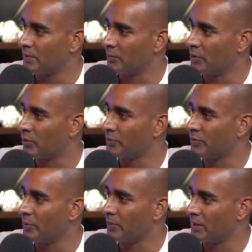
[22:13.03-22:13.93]
when you're on the
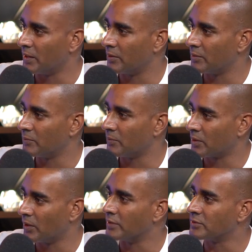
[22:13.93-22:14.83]
phone and you're hearing
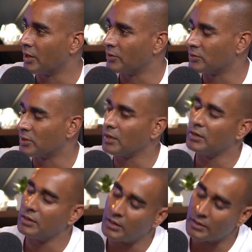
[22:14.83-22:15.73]
what clients are going through, going,
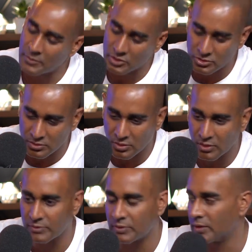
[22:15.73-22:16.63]
oh, I'm not
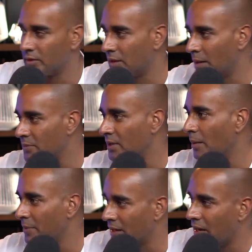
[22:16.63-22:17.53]
sure, I'm
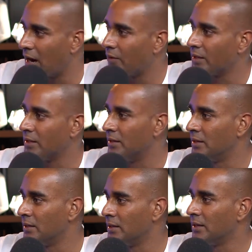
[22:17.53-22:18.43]
umming and ahhing, and
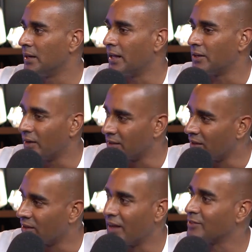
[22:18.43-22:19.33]
you're going,
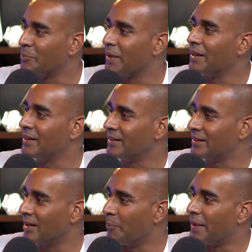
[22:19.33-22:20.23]
guys, I've been
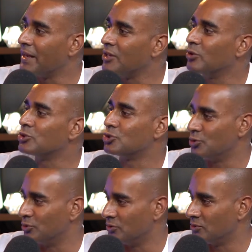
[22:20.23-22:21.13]
in your
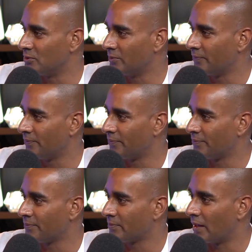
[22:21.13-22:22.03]
shoes,
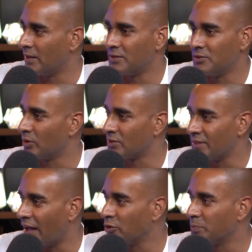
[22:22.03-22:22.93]
and this is not a
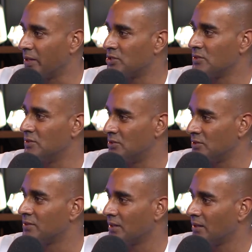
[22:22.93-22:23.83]
sales pitch. This is
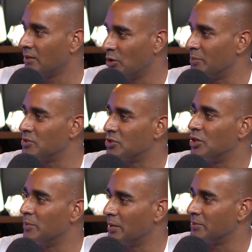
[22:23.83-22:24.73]
just human to
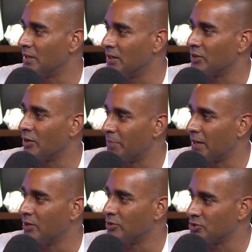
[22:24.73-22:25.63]
human. I'm telling you, I've been
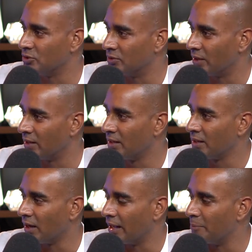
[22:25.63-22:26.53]
in your shoes. I
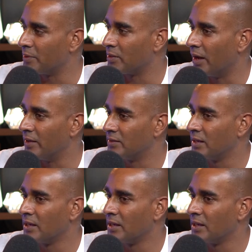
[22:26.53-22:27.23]
empathize,